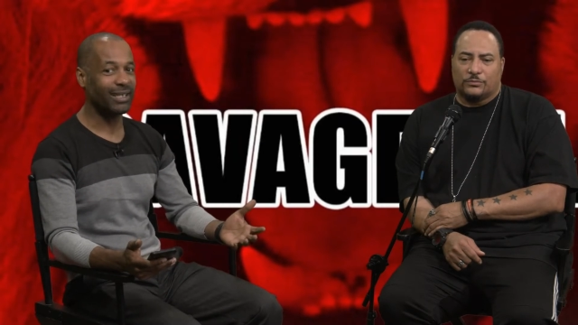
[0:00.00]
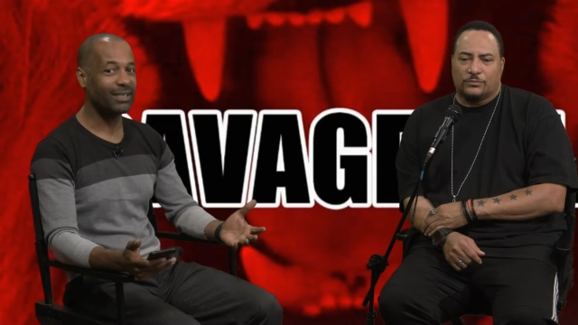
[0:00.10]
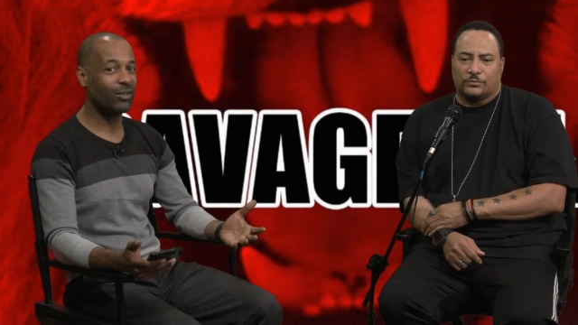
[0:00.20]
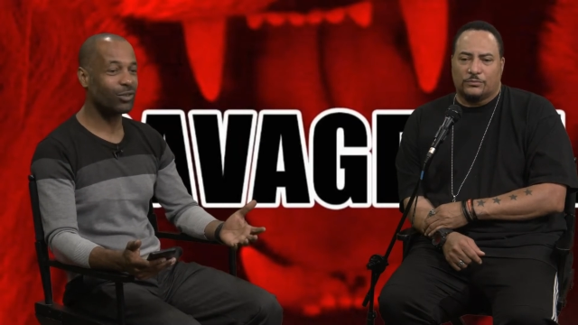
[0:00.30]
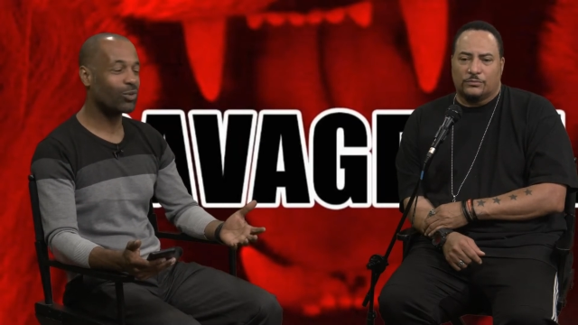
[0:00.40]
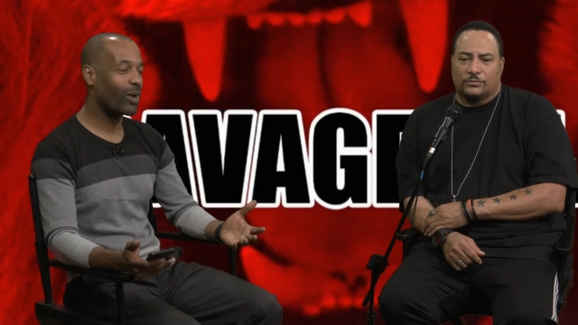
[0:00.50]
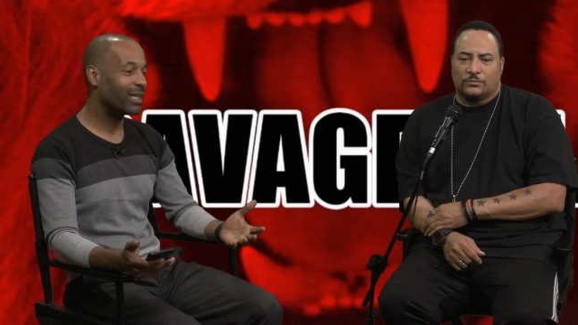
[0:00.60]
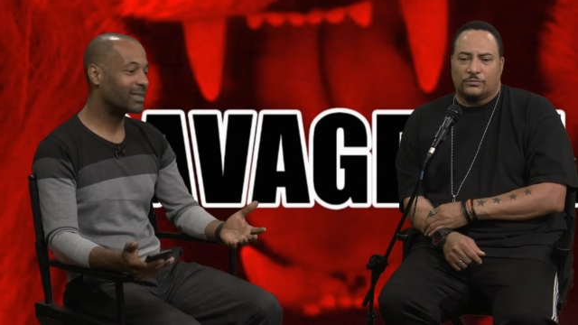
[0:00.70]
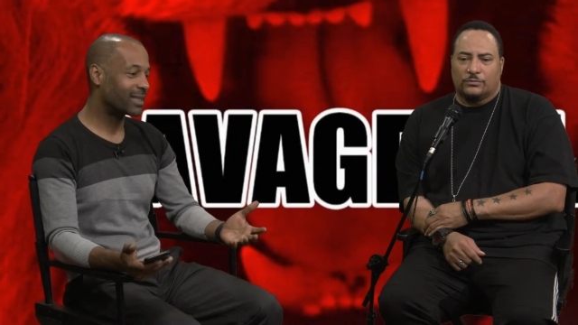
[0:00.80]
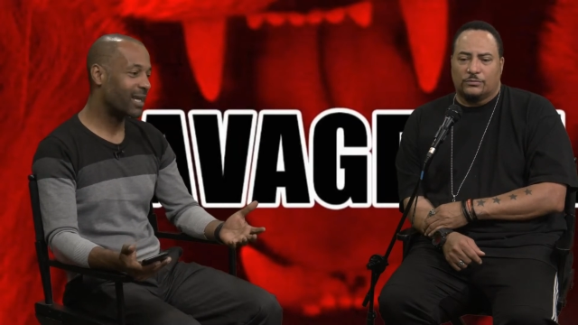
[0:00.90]
Speaker 1: These little
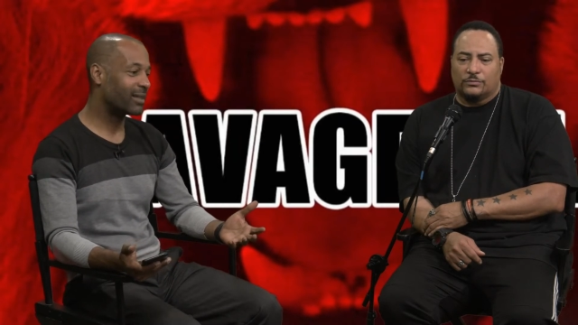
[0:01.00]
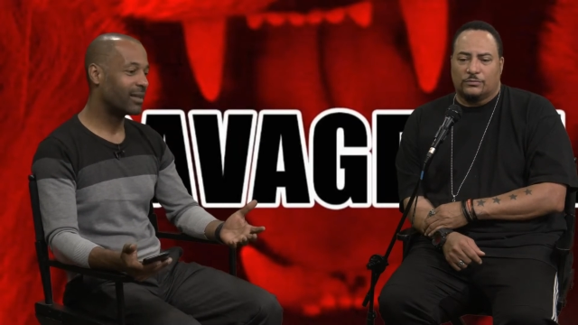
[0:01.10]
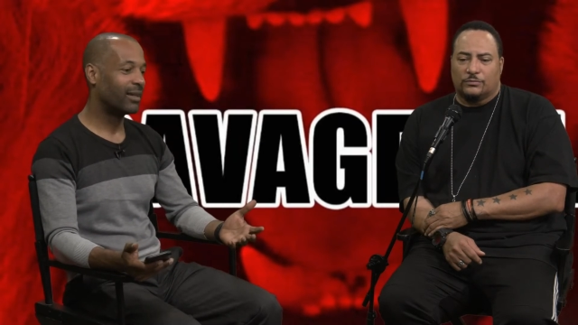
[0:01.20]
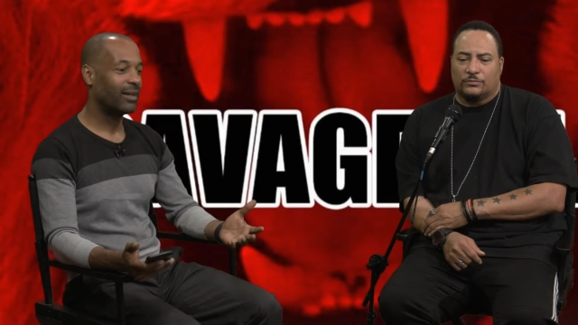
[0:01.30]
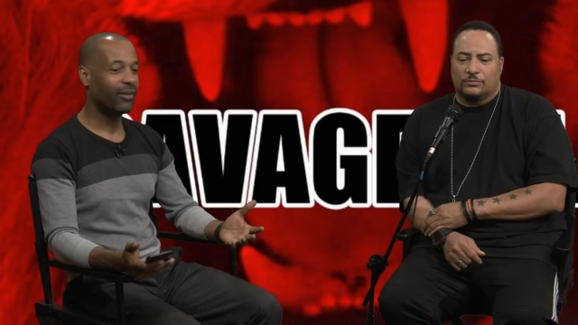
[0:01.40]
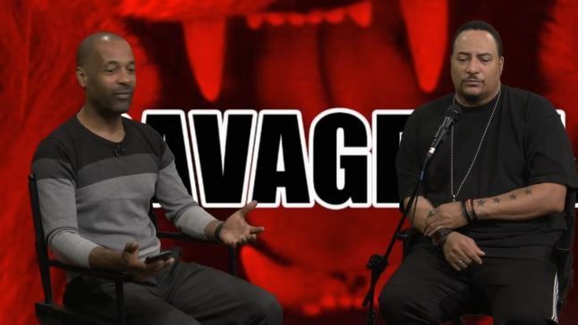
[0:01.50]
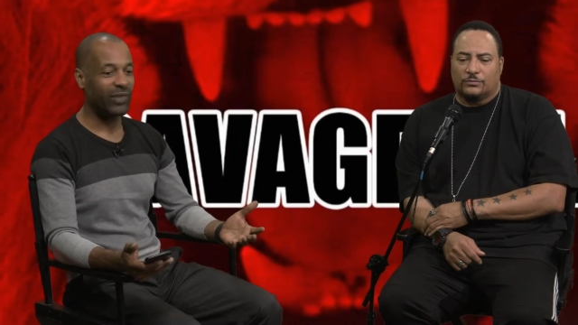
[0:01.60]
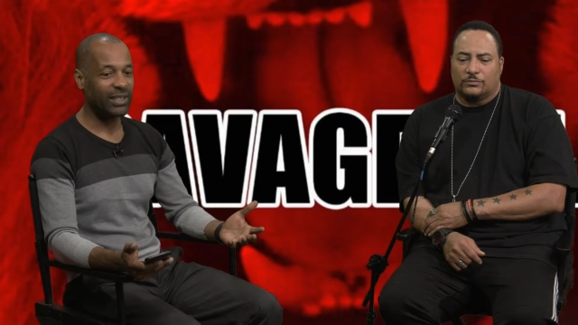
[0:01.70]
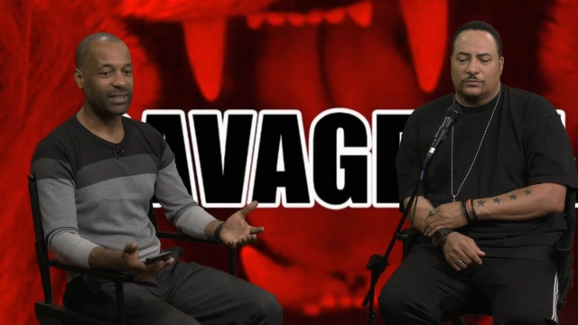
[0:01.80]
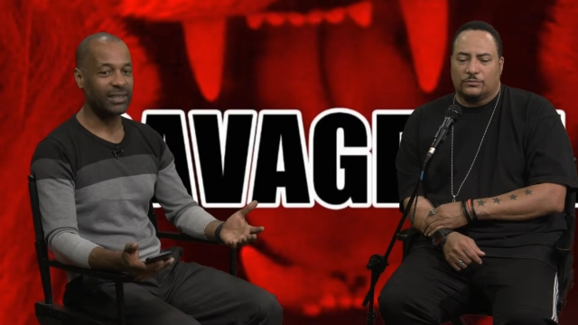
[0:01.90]
20 cent
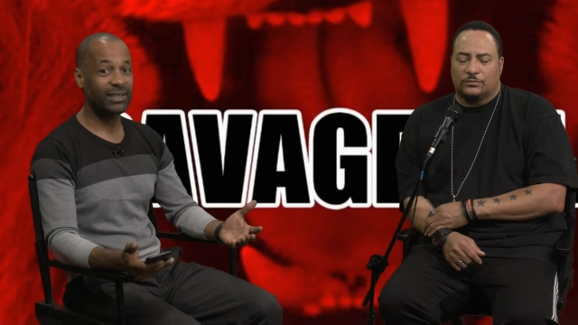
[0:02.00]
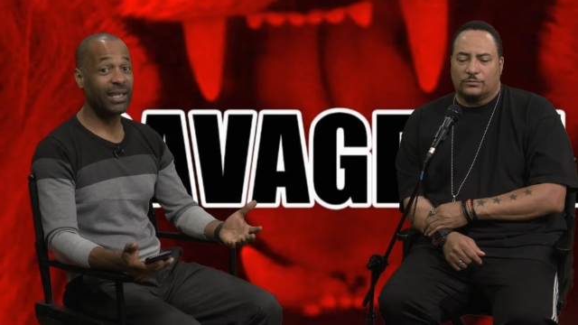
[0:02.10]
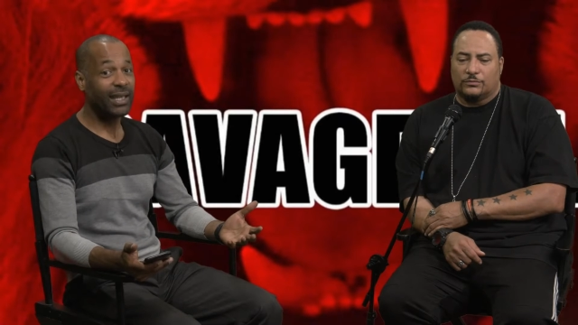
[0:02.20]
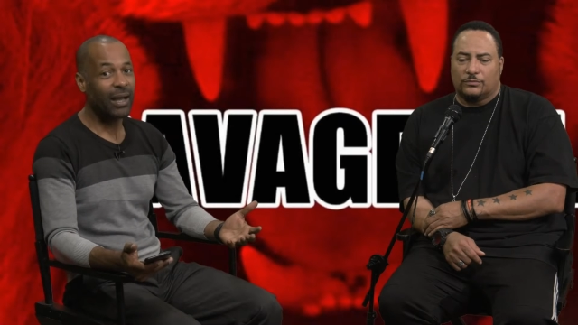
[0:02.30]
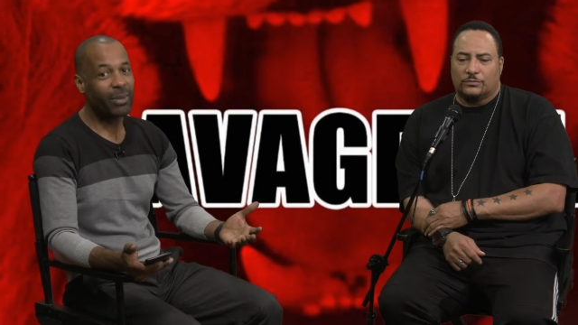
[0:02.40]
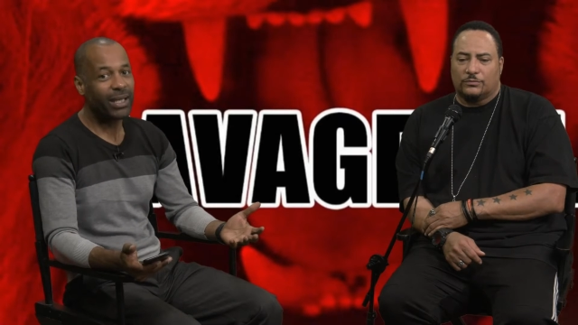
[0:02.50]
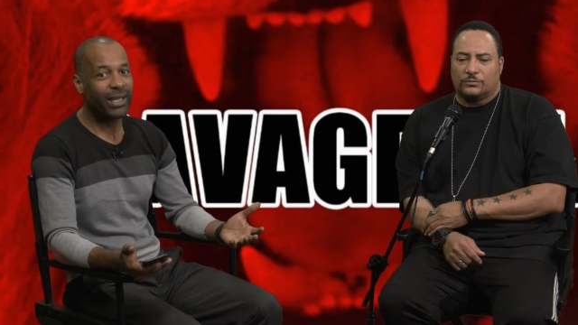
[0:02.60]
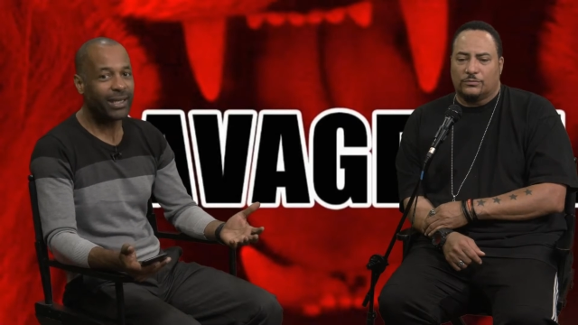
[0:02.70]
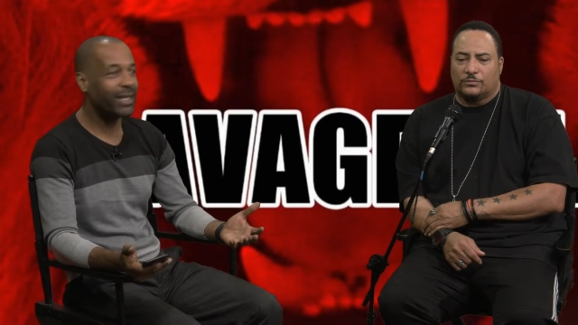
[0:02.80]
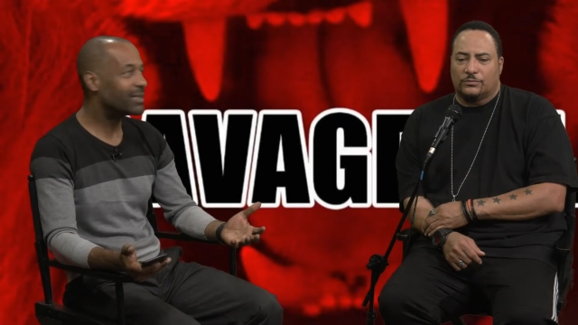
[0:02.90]
visits, I mean,
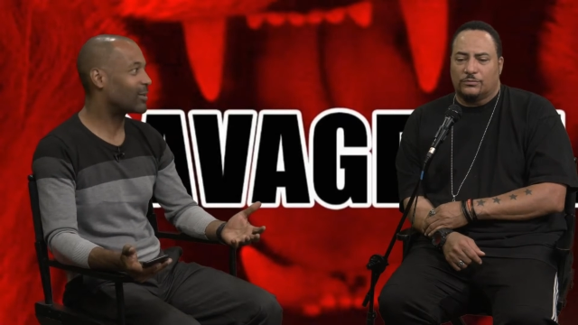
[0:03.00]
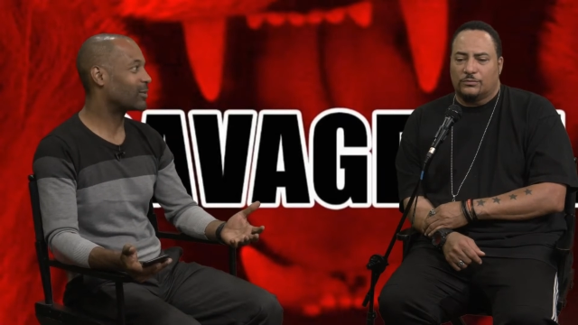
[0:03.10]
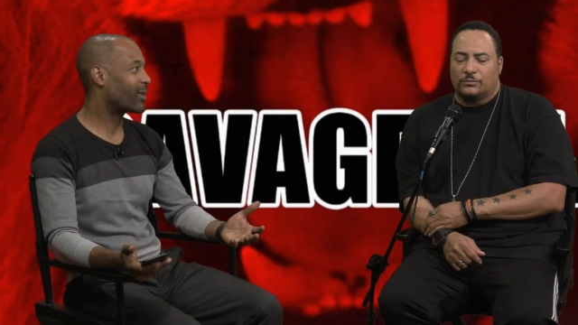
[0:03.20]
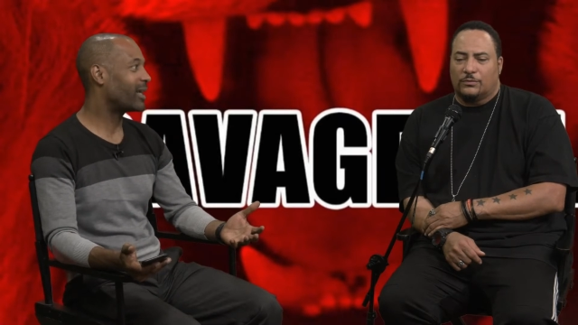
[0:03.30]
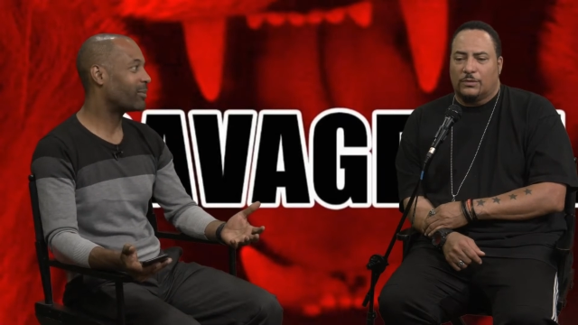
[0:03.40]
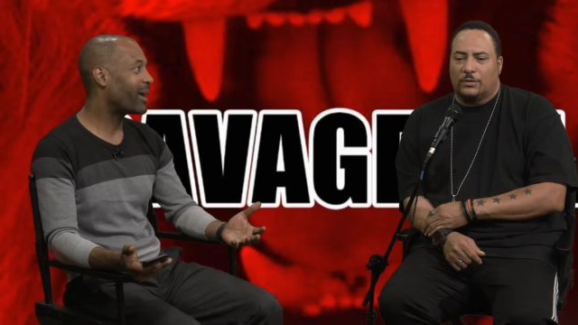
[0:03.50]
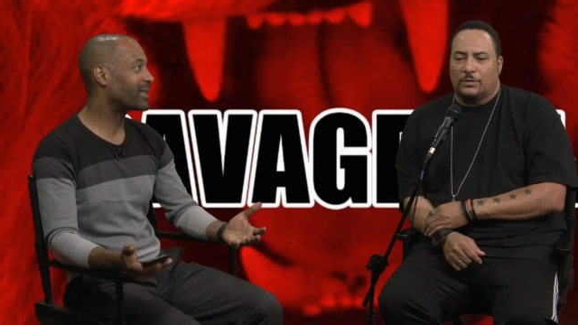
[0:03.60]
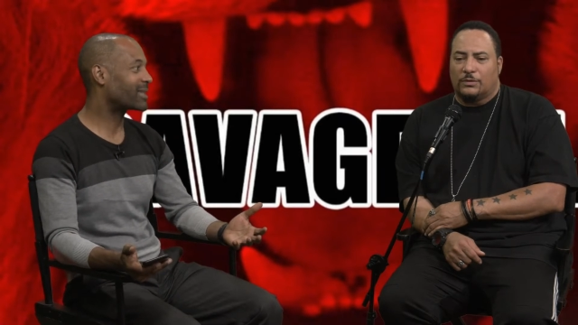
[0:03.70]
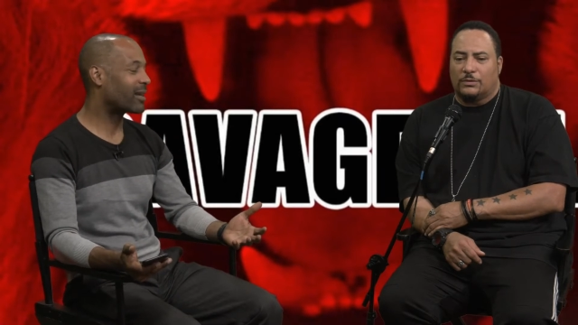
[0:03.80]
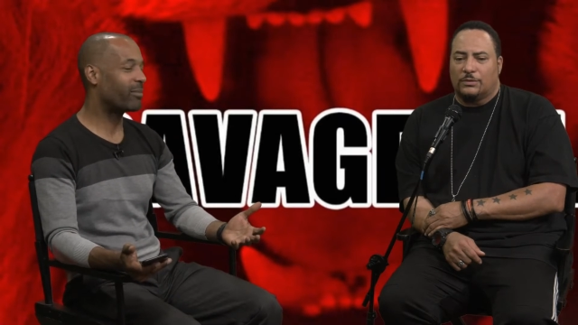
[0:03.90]
he needs those, right?
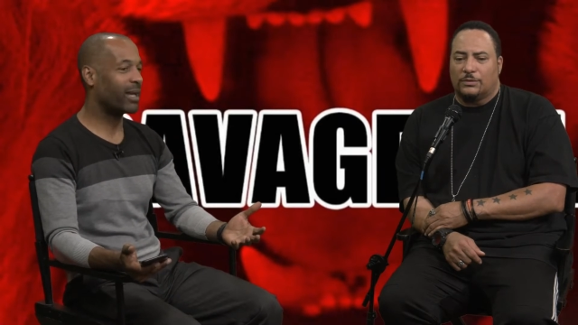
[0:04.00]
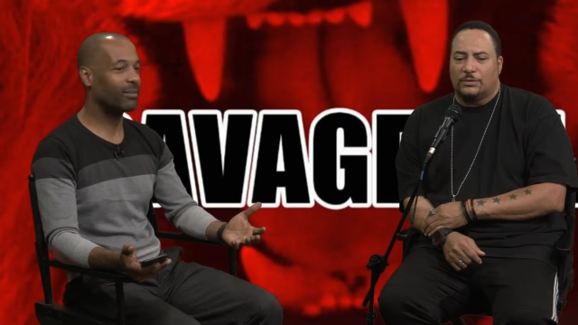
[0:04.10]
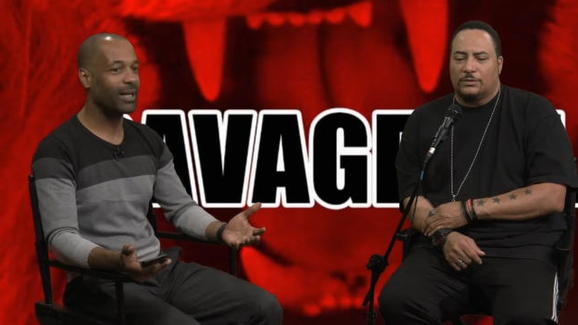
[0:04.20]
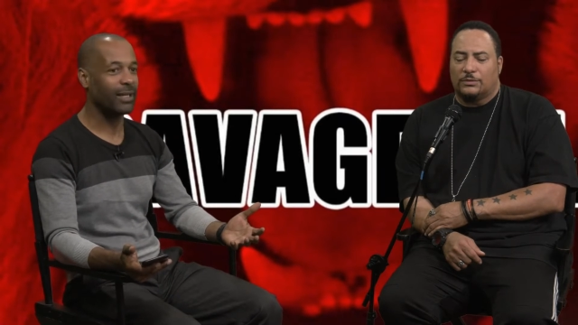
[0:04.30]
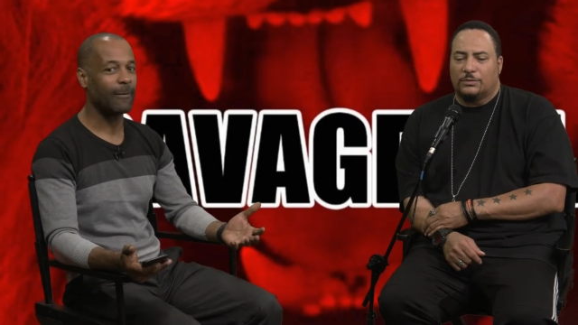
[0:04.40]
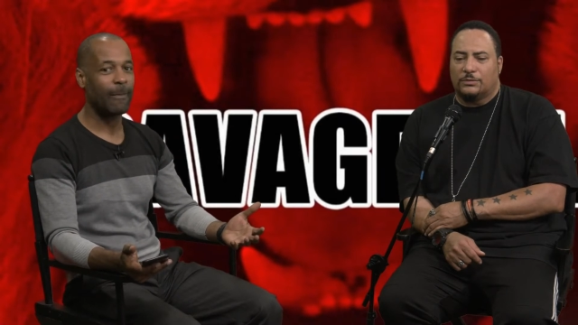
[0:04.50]
Man's got to make money.